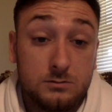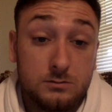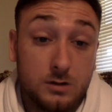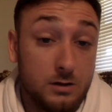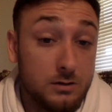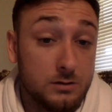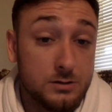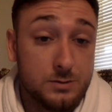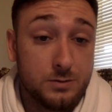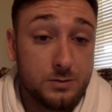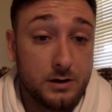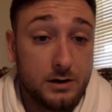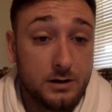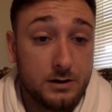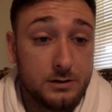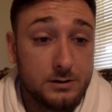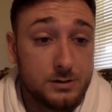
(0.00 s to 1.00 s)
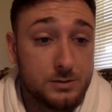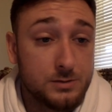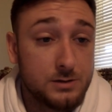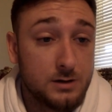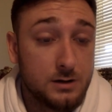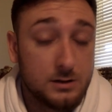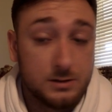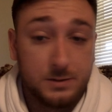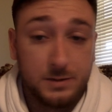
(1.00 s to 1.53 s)
those players we
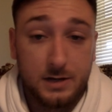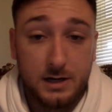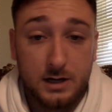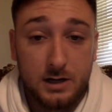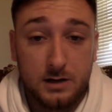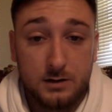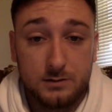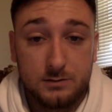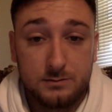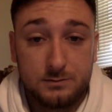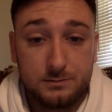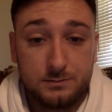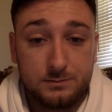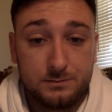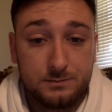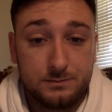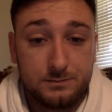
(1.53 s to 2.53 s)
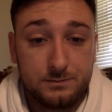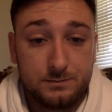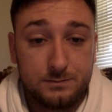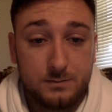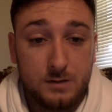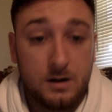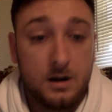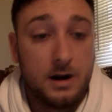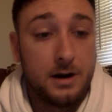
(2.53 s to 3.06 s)
talked about.
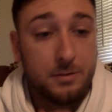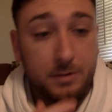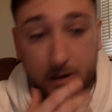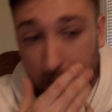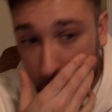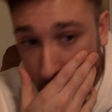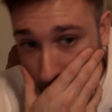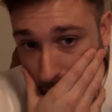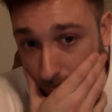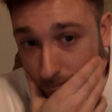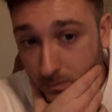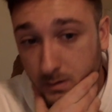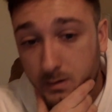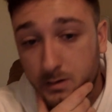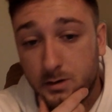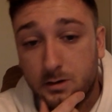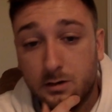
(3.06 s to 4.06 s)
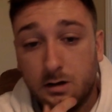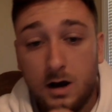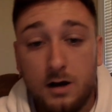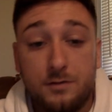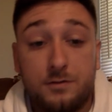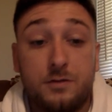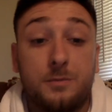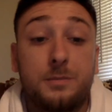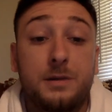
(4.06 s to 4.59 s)
All right, here we go.
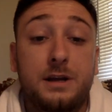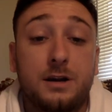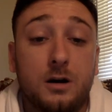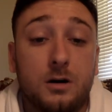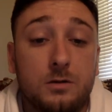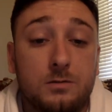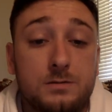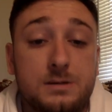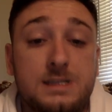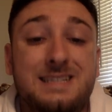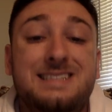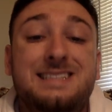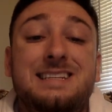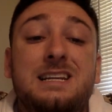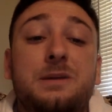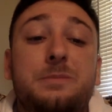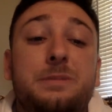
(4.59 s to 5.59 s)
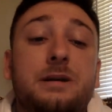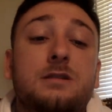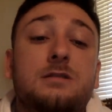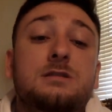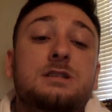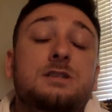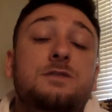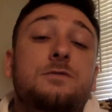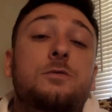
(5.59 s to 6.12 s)
Firmino, 16
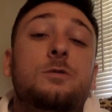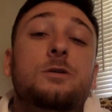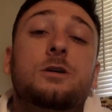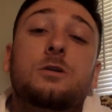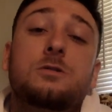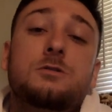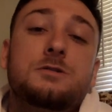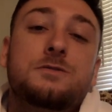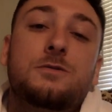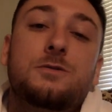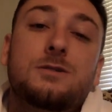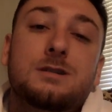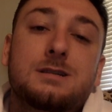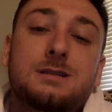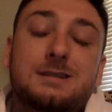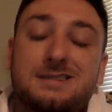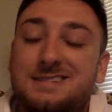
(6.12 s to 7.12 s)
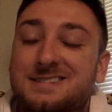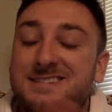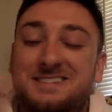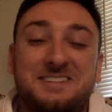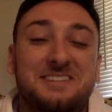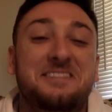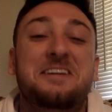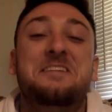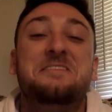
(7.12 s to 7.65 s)
appearances, 4 goals, 4
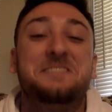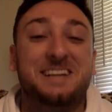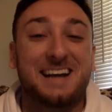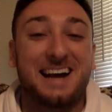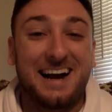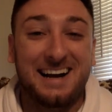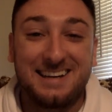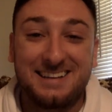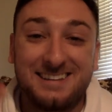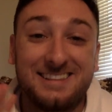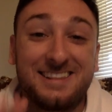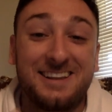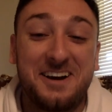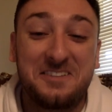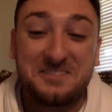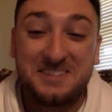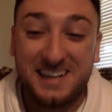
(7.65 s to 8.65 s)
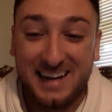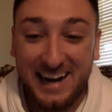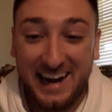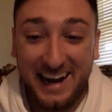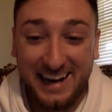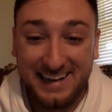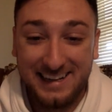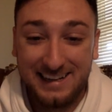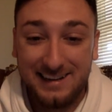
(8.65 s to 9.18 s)
assists. Love the guy.
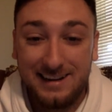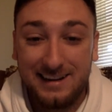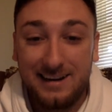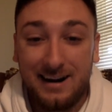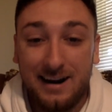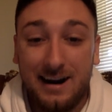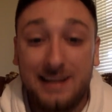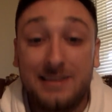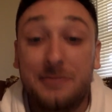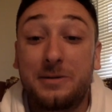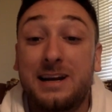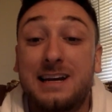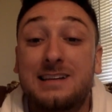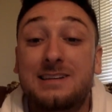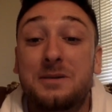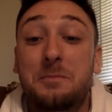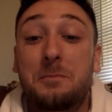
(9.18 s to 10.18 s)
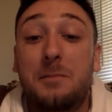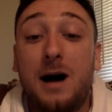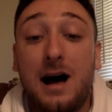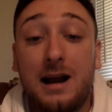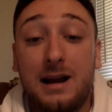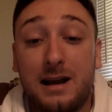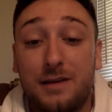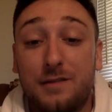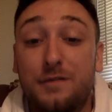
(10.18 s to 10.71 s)
All right, then we get into
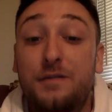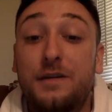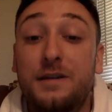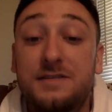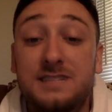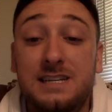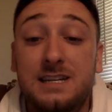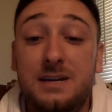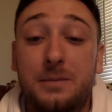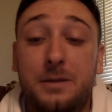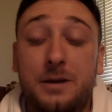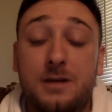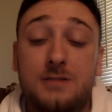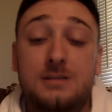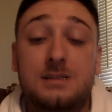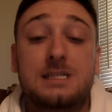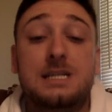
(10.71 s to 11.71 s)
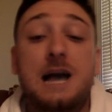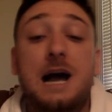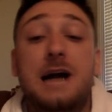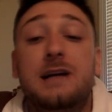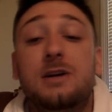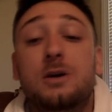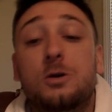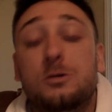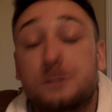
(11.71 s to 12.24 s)
Mane, 15 appearances,
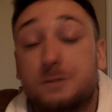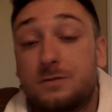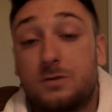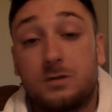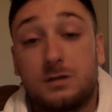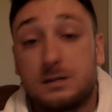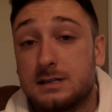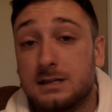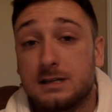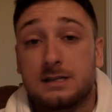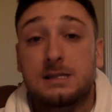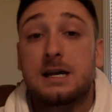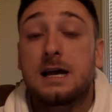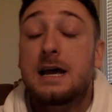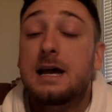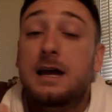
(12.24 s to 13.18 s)
9 goals, 4 assists.